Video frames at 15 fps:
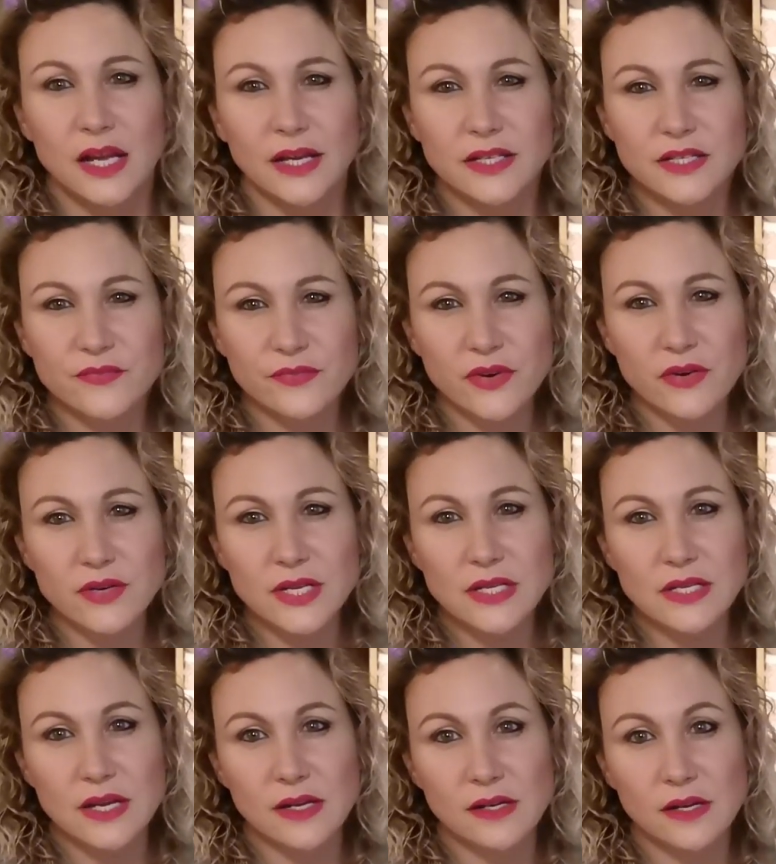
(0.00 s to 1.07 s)
It's very
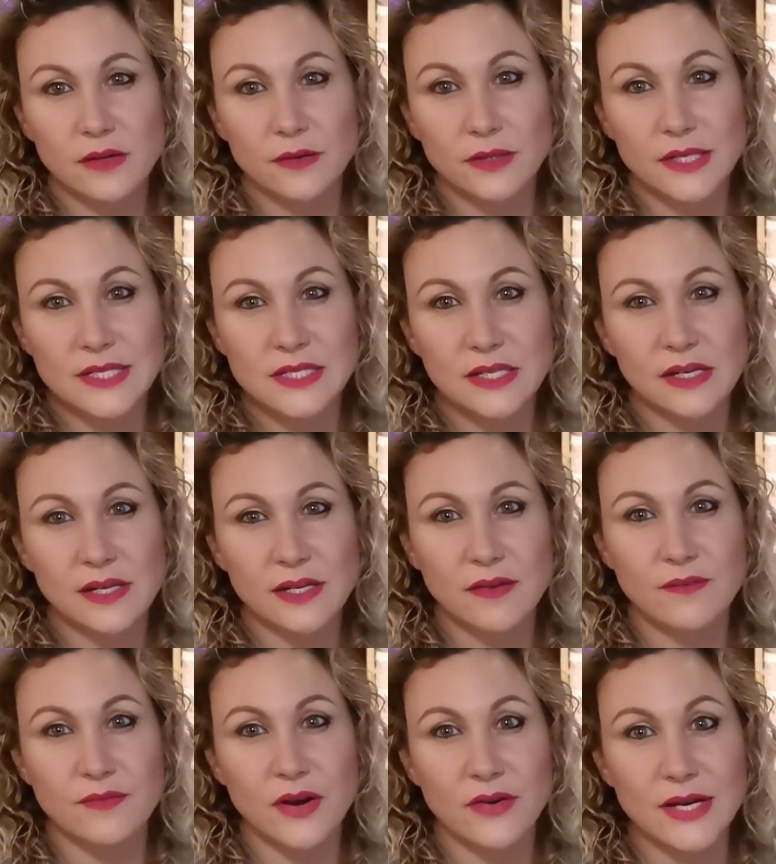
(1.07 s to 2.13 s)
yellow. It's like a
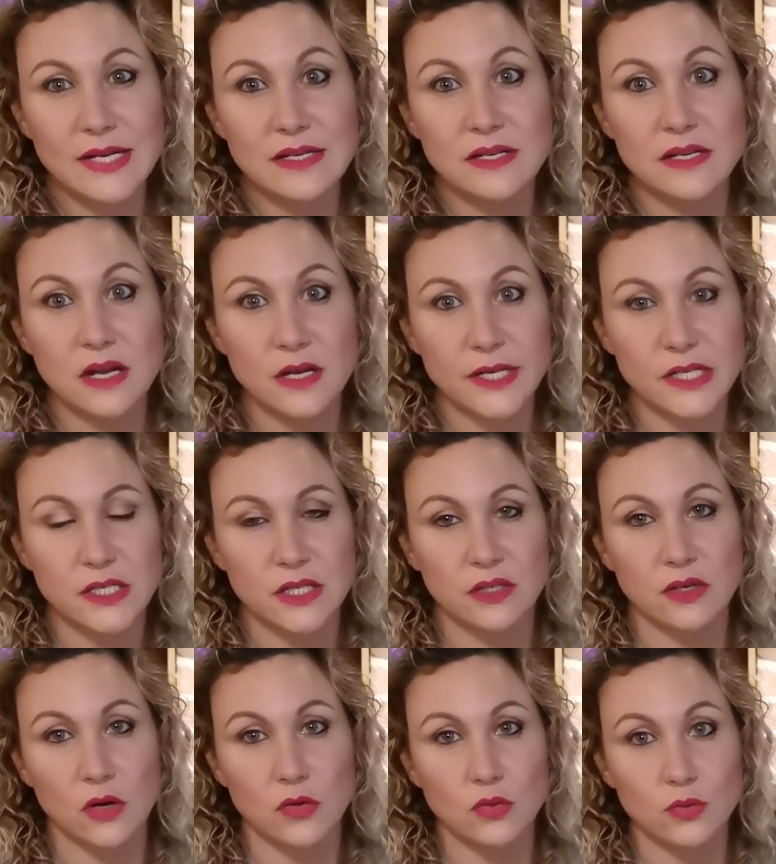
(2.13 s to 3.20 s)
very light
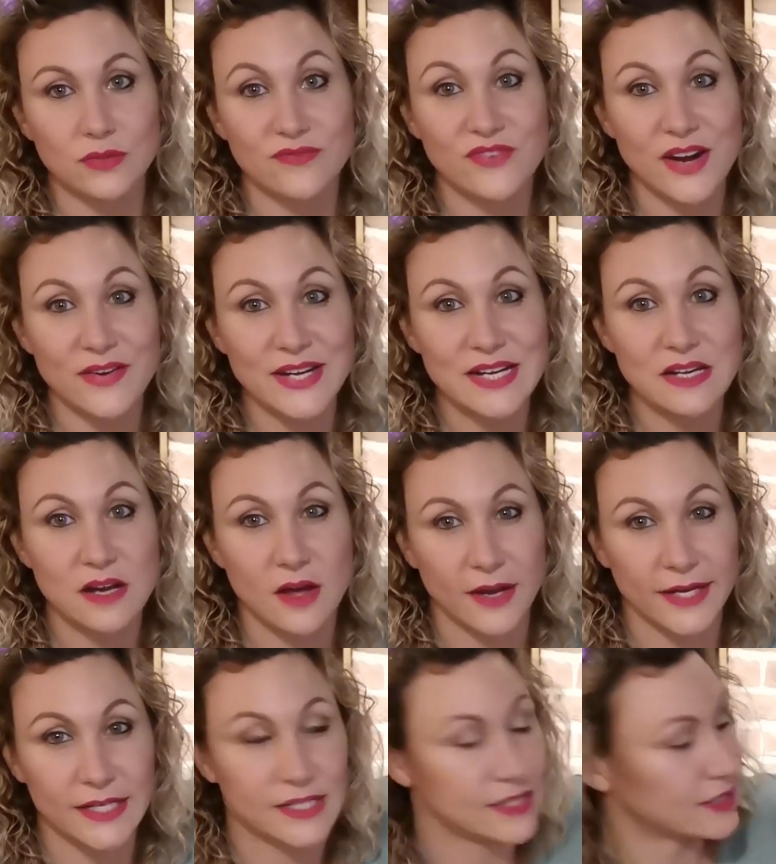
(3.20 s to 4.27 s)
gold, very
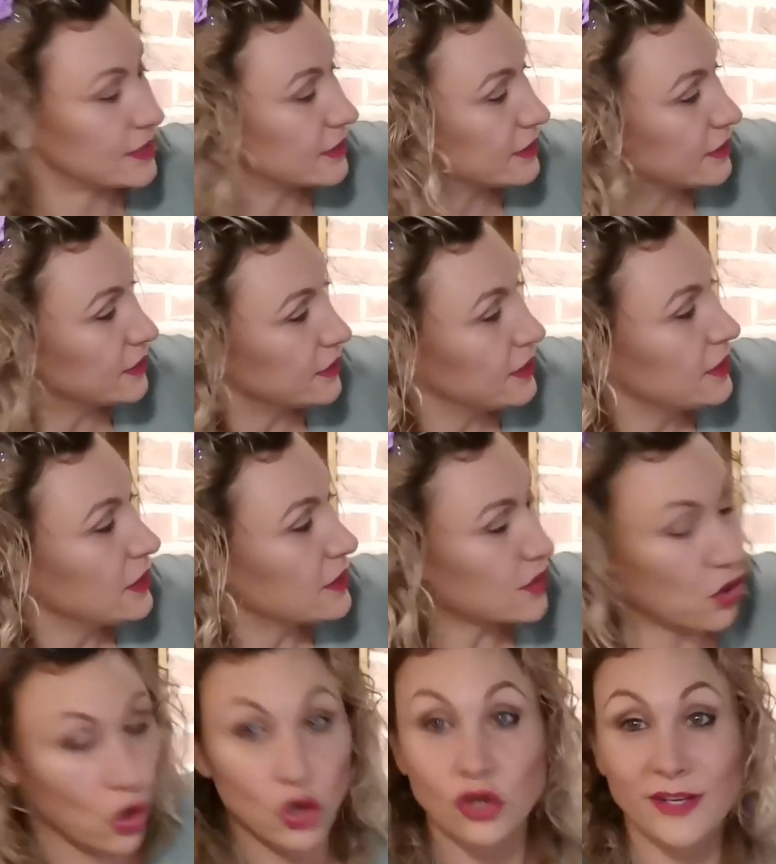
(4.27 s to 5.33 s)
light. It's
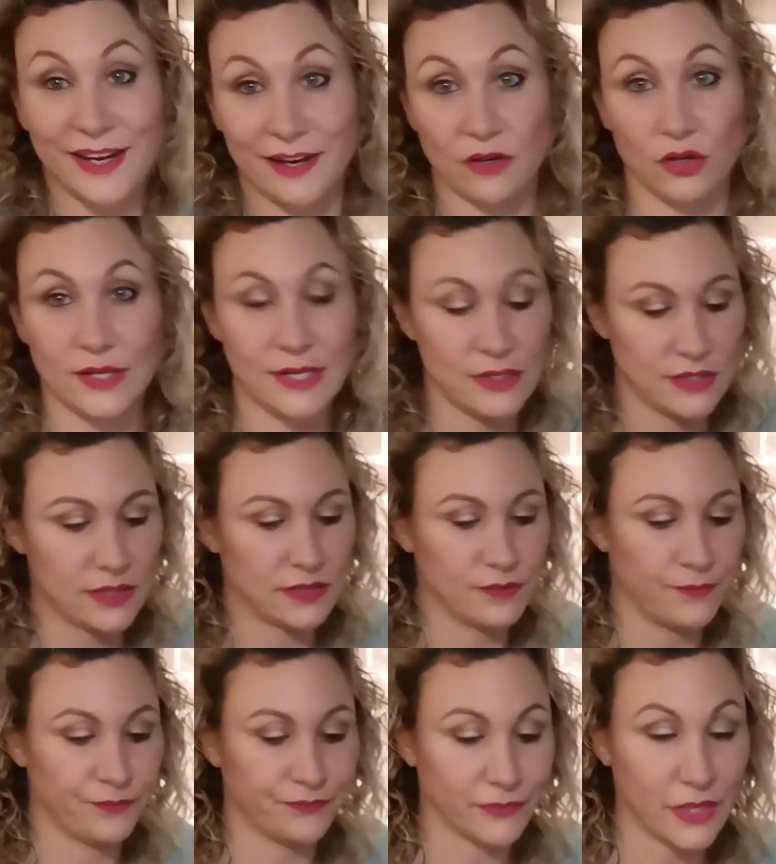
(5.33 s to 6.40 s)
got a good head on it,
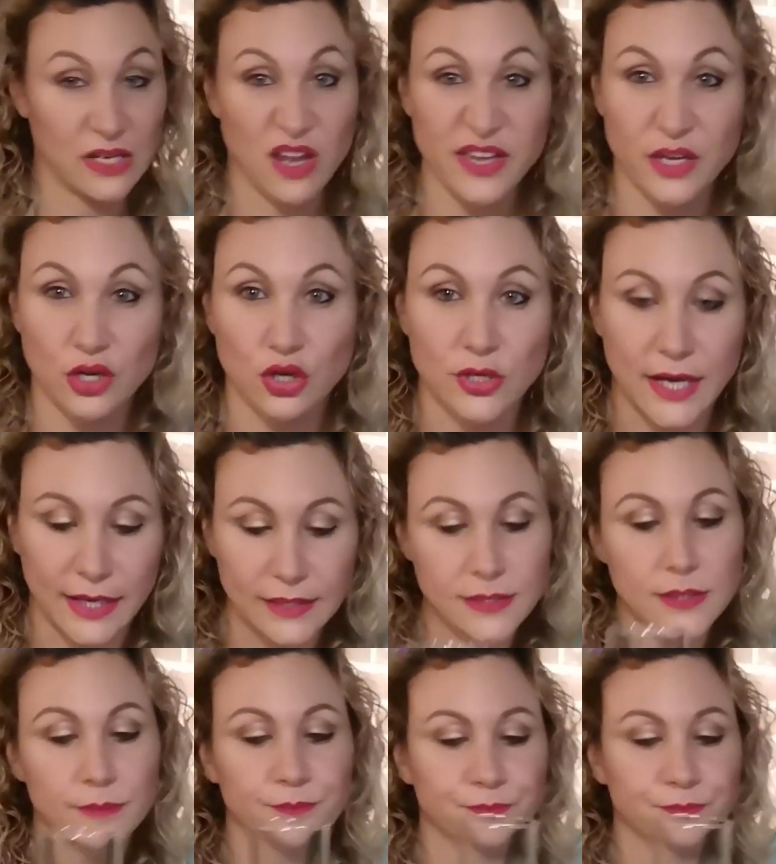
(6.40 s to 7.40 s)
like a good head.